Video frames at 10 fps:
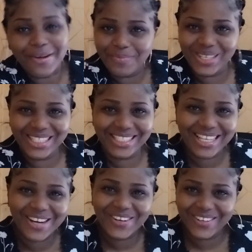please
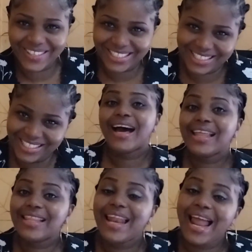quit.
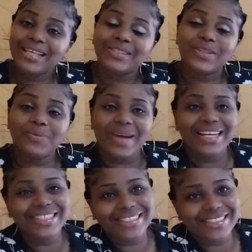And the last on my
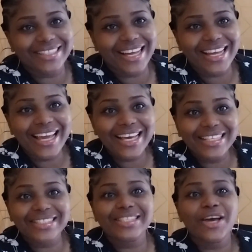list today
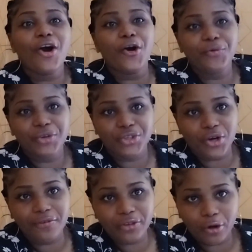is
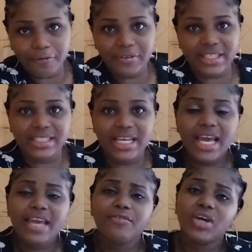unresolved conflict.
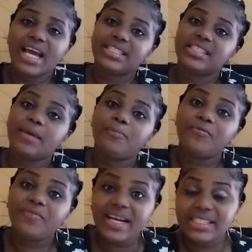If you guys keep
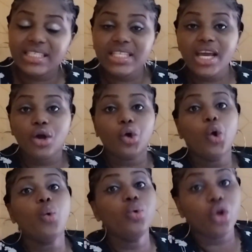fighting a
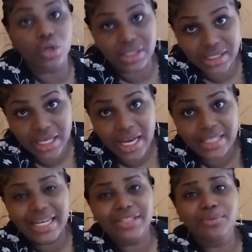whole lot,
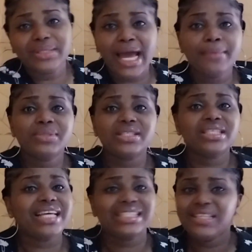that sometimes is
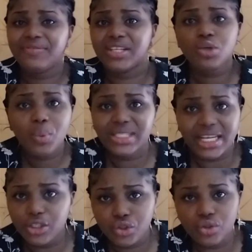as if there's always an
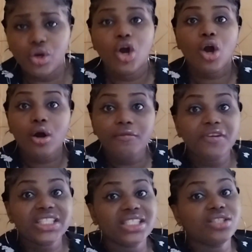issue.
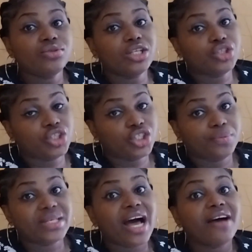Conflict in
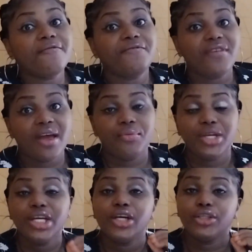relationships are
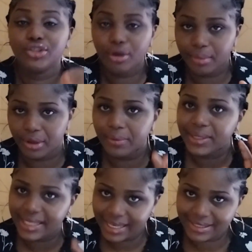very normal.
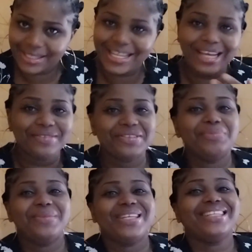Yes, take it from
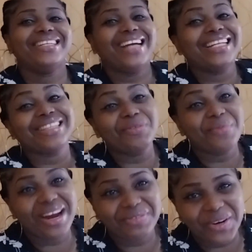me. At least I've been
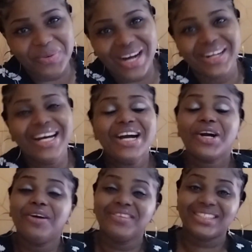married for a while.
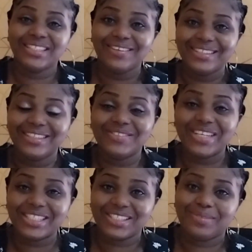Conflict in
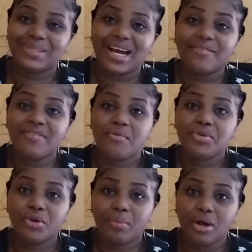relationships are very
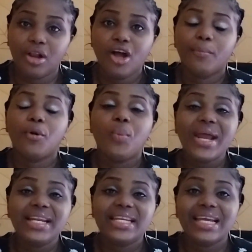normal. But
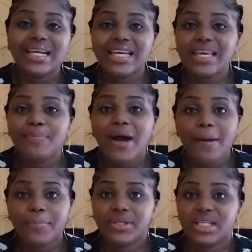when they keep
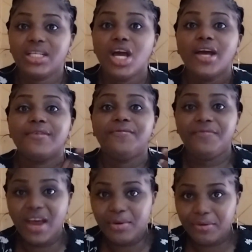happening
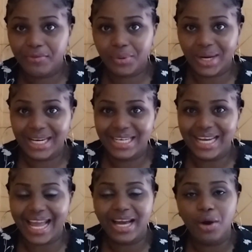very frequently,
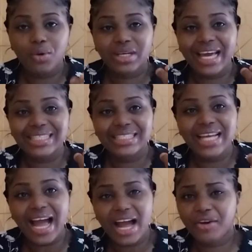like getting
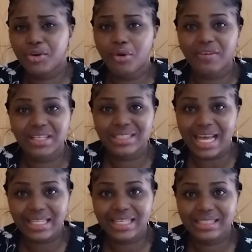angry over the
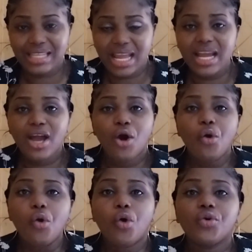slightest thing,
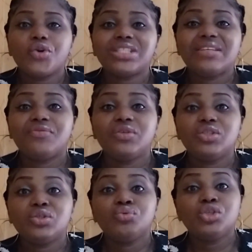or not
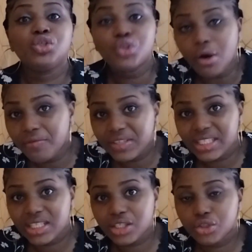even resolving
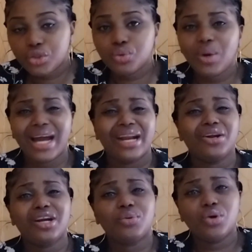the issue, and
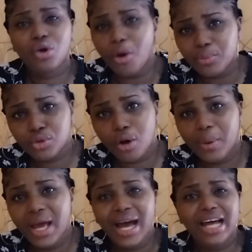another one comes up
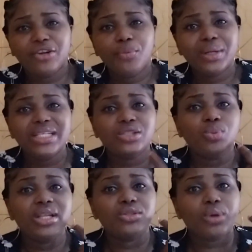and nobody is
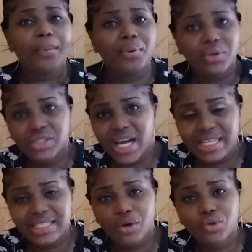willing to
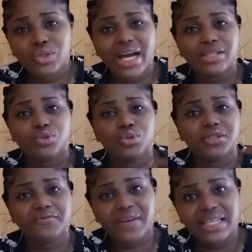apologize, all you guys do is
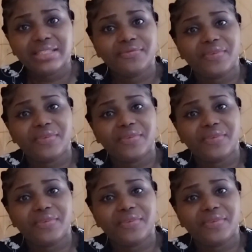fight